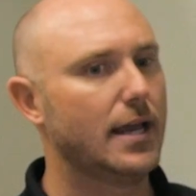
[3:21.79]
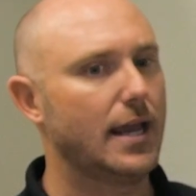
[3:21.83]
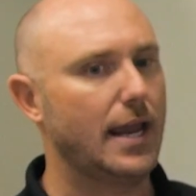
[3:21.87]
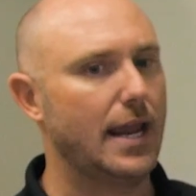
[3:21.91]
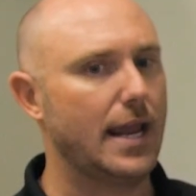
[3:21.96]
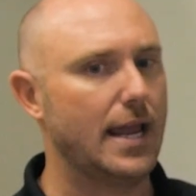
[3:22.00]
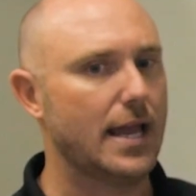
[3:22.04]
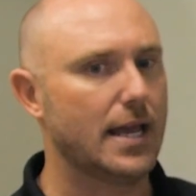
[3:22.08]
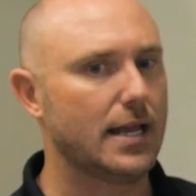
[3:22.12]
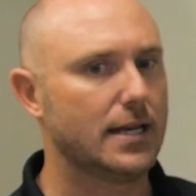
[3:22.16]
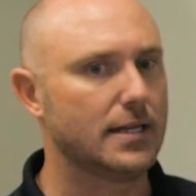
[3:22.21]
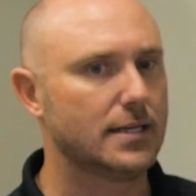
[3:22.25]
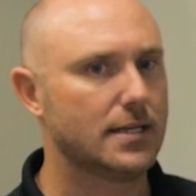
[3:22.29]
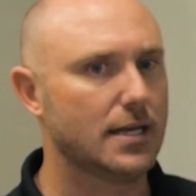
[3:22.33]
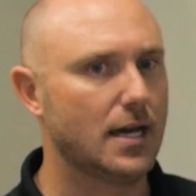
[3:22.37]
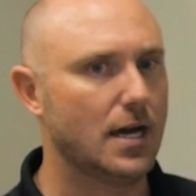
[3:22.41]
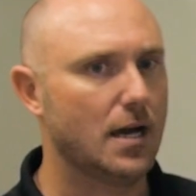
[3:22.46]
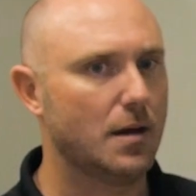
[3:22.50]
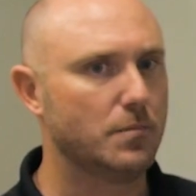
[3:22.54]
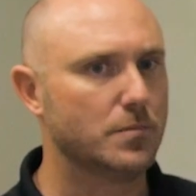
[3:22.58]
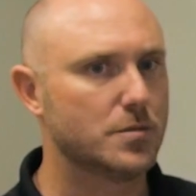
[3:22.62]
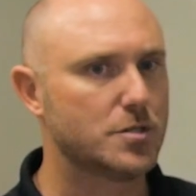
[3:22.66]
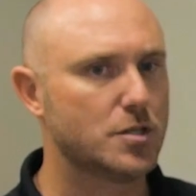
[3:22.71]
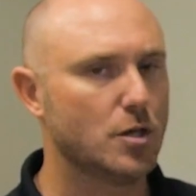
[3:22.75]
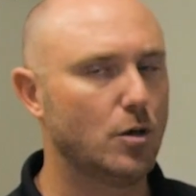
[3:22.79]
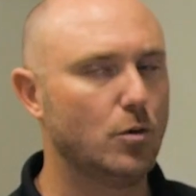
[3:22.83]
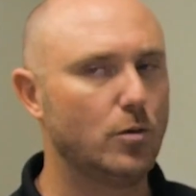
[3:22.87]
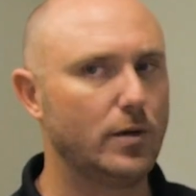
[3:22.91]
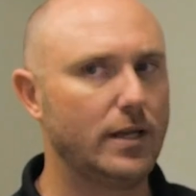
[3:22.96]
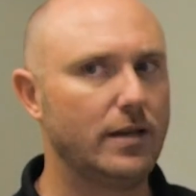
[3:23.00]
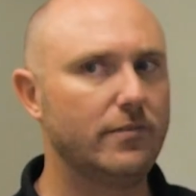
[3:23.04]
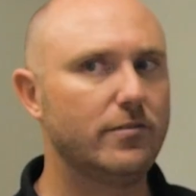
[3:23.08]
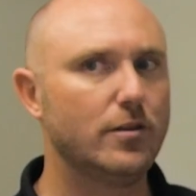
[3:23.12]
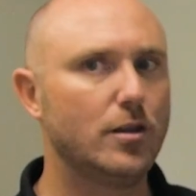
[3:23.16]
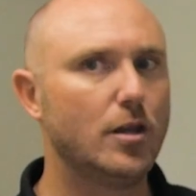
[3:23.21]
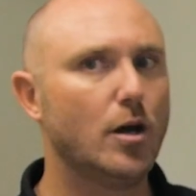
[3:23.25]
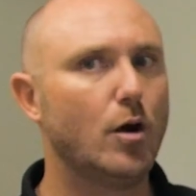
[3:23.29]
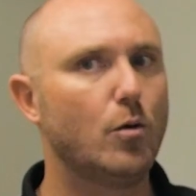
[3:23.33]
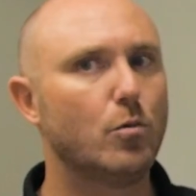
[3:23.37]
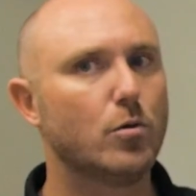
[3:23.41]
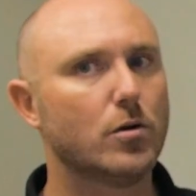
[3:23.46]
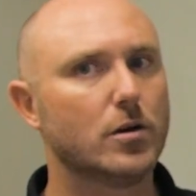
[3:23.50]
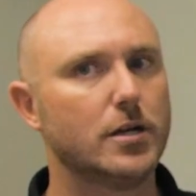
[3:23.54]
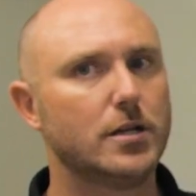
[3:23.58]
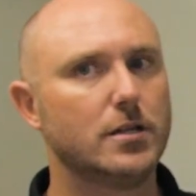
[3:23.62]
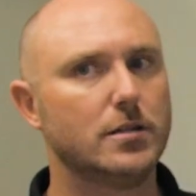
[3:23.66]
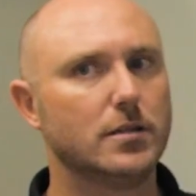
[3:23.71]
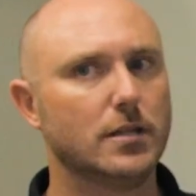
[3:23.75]
And so even though
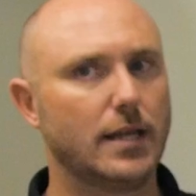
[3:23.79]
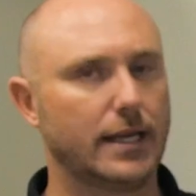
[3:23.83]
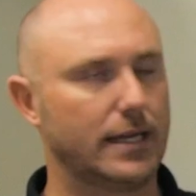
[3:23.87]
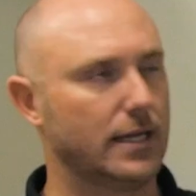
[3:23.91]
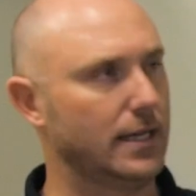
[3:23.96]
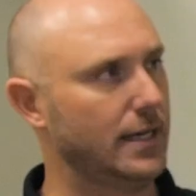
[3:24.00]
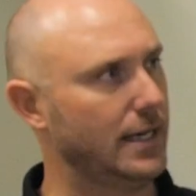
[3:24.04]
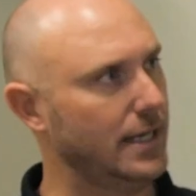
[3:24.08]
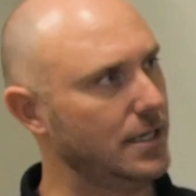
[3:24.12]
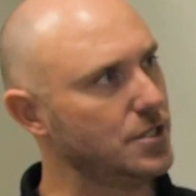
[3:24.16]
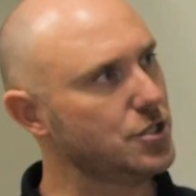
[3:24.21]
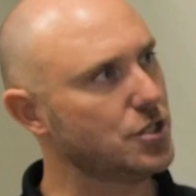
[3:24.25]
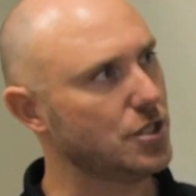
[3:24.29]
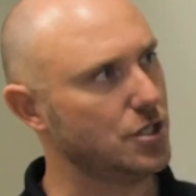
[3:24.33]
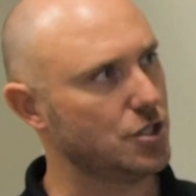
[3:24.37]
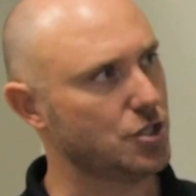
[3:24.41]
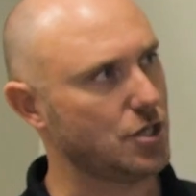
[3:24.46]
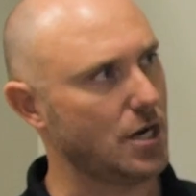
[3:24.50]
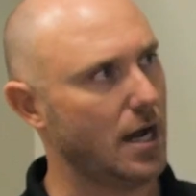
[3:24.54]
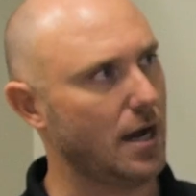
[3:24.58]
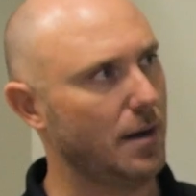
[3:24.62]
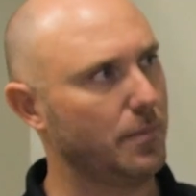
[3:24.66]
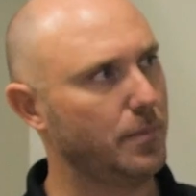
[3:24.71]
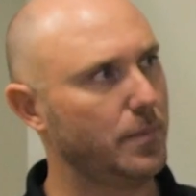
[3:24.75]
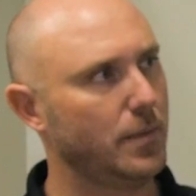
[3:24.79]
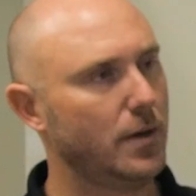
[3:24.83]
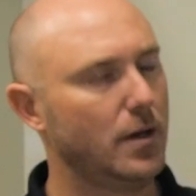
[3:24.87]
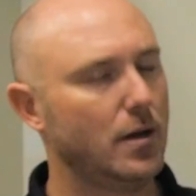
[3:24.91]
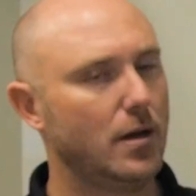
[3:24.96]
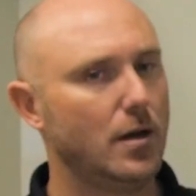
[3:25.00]
we're like an engine shop,